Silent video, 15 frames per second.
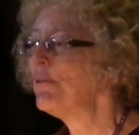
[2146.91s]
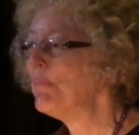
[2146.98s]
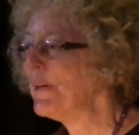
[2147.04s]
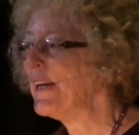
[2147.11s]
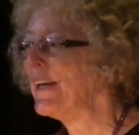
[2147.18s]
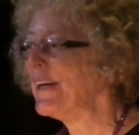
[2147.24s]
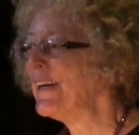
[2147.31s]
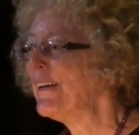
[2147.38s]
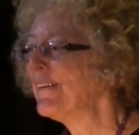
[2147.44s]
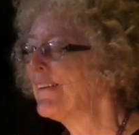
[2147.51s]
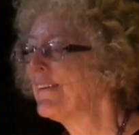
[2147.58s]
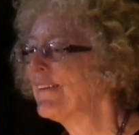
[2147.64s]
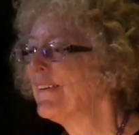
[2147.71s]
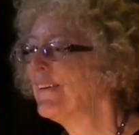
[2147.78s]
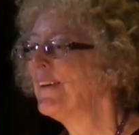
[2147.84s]
to be
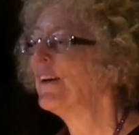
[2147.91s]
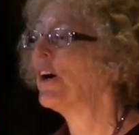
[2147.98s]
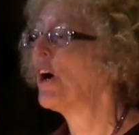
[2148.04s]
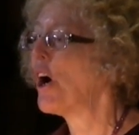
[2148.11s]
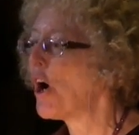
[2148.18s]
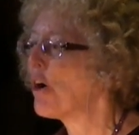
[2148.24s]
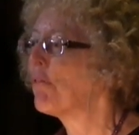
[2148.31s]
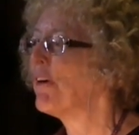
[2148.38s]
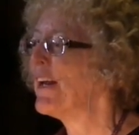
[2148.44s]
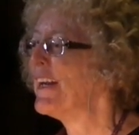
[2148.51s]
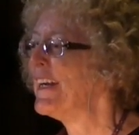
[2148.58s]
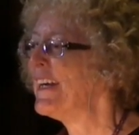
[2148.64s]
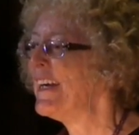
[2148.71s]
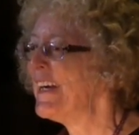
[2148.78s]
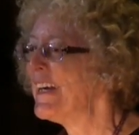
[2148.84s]

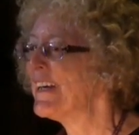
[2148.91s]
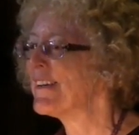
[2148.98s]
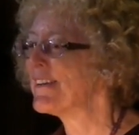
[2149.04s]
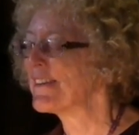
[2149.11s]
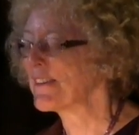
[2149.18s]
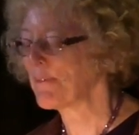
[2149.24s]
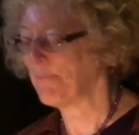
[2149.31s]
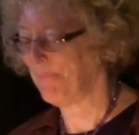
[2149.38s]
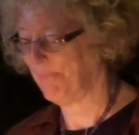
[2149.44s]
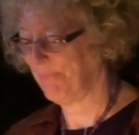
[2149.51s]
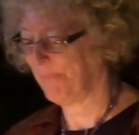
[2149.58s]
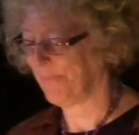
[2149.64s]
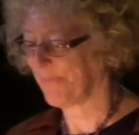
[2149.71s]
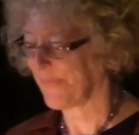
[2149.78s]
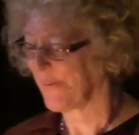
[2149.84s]
already is.
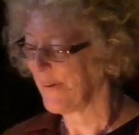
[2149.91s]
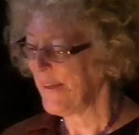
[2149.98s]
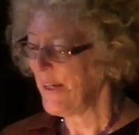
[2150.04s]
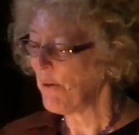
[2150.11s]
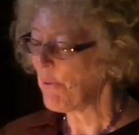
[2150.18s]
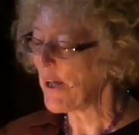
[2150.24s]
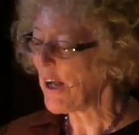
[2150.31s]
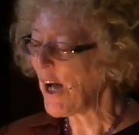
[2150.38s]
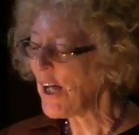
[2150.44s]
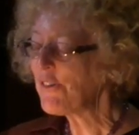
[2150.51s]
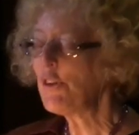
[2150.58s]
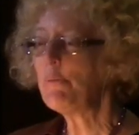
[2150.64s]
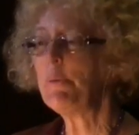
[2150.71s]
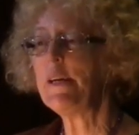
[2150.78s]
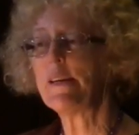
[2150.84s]
What ought
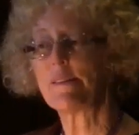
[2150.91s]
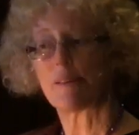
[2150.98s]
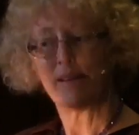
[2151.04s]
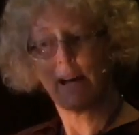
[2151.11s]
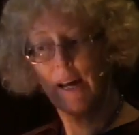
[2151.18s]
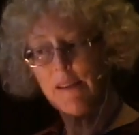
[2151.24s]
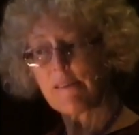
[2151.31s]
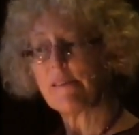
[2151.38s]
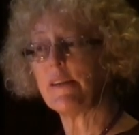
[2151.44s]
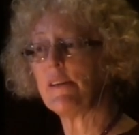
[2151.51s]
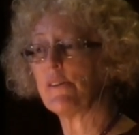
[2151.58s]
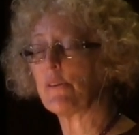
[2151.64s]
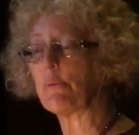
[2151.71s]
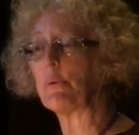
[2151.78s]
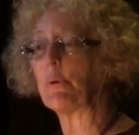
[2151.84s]
to be is not
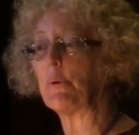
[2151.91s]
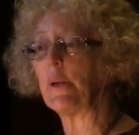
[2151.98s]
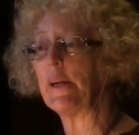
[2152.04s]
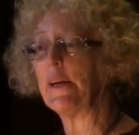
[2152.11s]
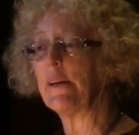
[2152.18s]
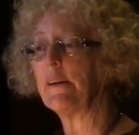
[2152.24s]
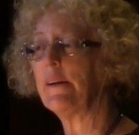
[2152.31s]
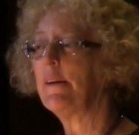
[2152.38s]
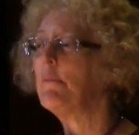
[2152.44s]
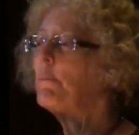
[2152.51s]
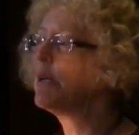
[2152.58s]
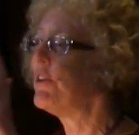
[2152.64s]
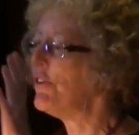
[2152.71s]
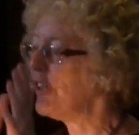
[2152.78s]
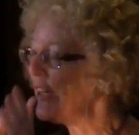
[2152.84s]
Caesar ruling,
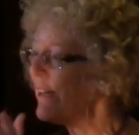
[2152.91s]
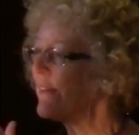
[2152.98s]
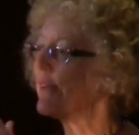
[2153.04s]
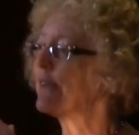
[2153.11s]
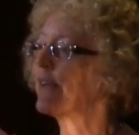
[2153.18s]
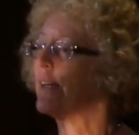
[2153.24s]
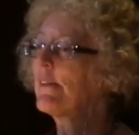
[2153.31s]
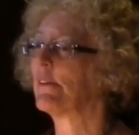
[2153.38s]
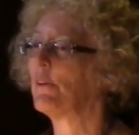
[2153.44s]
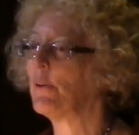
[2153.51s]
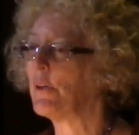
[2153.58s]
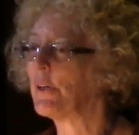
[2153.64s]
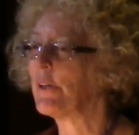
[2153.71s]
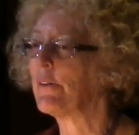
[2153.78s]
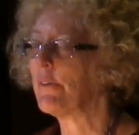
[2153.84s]
but Jesus as
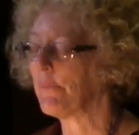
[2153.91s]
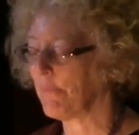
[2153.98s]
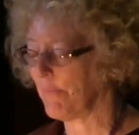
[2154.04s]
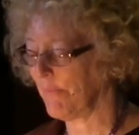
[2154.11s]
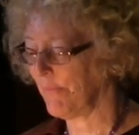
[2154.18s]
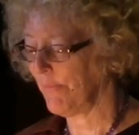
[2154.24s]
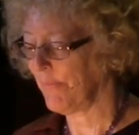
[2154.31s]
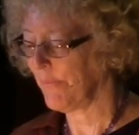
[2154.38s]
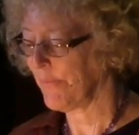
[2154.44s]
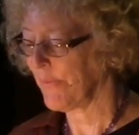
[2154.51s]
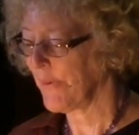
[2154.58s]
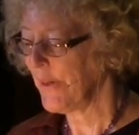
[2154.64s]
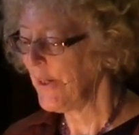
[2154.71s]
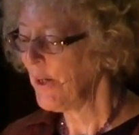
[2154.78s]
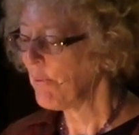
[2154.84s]
Lord.
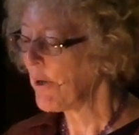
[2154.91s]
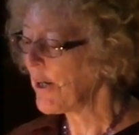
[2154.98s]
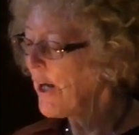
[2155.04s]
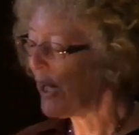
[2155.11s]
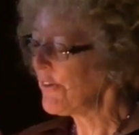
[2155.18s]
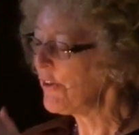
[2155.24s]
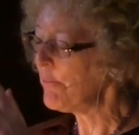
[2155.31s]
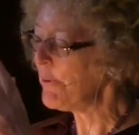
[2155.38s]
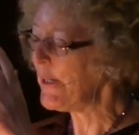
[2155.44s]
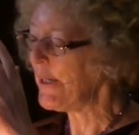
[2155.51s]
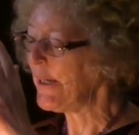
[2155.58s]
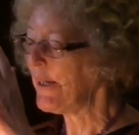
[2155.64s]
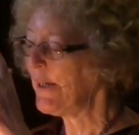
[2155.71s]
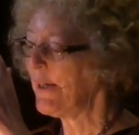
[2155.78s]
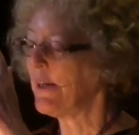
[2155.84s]
What ought to
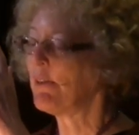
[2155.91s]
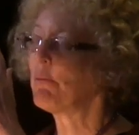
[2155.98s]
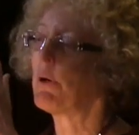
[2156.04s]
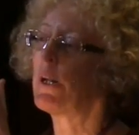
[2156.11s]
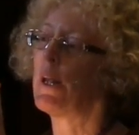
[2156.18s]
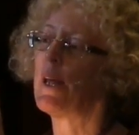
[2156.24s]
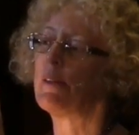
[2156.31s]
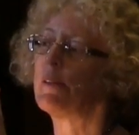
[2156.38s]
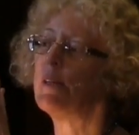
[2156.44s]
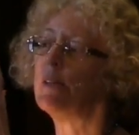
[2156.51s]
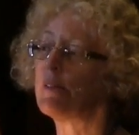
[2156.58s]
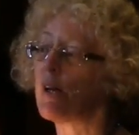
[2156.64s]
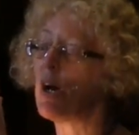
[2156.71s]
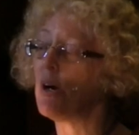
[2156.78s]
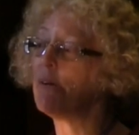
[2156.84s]
be is what
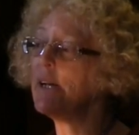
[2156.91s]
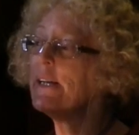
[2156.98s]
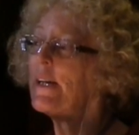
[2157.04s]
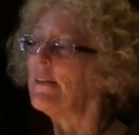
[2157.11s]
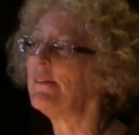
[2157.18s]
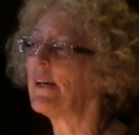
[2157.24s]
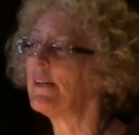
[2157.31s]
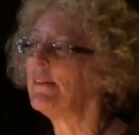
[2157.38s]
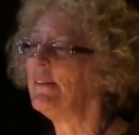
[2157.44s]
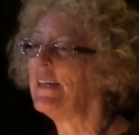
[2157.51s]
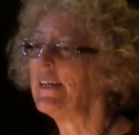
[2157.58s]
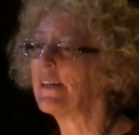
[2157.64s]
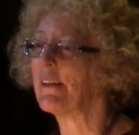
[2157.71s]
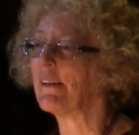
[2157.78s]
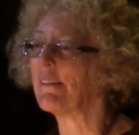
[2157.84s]
is already a done
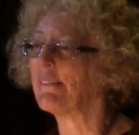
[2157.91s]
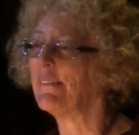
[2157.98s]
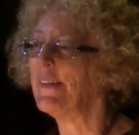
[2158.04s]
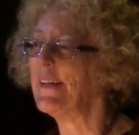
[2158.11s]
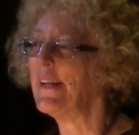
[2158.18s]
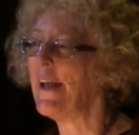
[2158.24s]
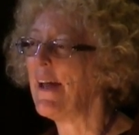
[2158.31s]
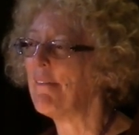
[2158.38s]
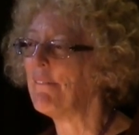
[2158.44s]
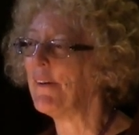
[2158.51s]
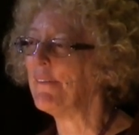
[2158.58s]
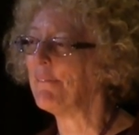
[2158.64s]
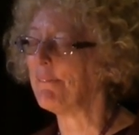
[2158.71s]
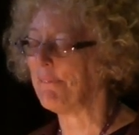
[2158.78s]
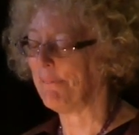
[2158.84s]
deal in
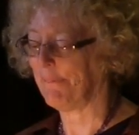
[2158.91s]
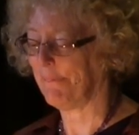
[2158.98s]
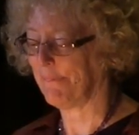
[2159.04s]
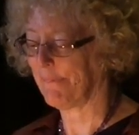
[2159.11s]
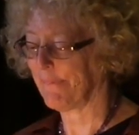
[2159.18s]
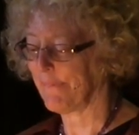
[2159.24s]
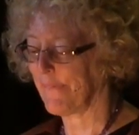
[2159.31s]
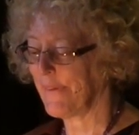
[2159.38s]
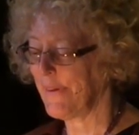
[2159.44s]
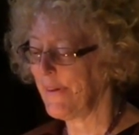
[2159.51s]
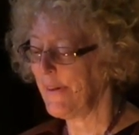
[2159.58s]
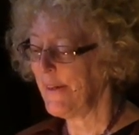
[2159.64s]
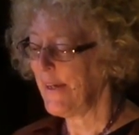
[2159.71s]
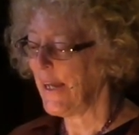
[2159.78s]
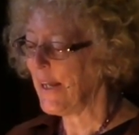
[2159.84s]
heaven.
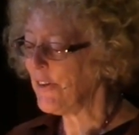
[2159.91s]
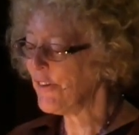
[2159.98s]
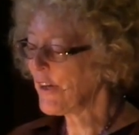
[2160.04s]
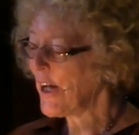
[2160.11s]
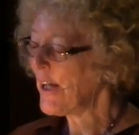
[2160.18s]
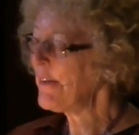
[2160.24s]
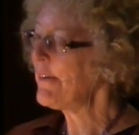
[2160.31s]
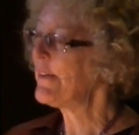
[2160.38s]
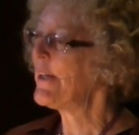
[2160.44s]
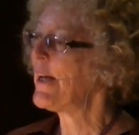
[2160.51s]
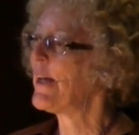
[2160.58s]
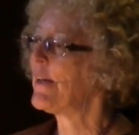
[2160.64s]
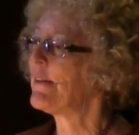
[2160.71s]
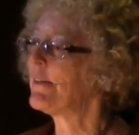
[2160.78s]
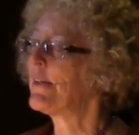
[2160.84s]
And John
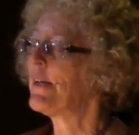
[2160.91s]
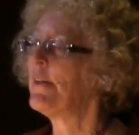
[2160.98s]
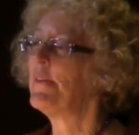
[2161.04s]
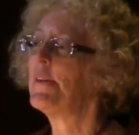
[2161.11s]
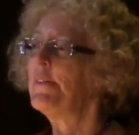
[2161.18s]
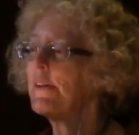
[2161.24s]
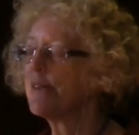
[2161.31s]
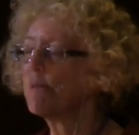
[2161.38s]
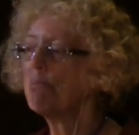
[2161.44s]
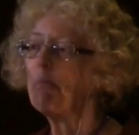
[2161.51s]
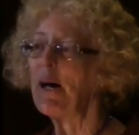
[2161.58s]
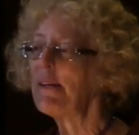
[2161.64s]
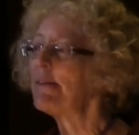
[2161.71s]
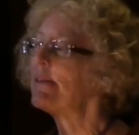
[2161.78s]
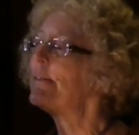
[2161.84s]
says that this
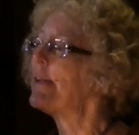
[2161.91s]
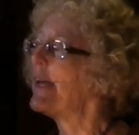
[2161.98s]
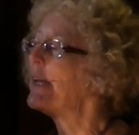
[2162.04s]
must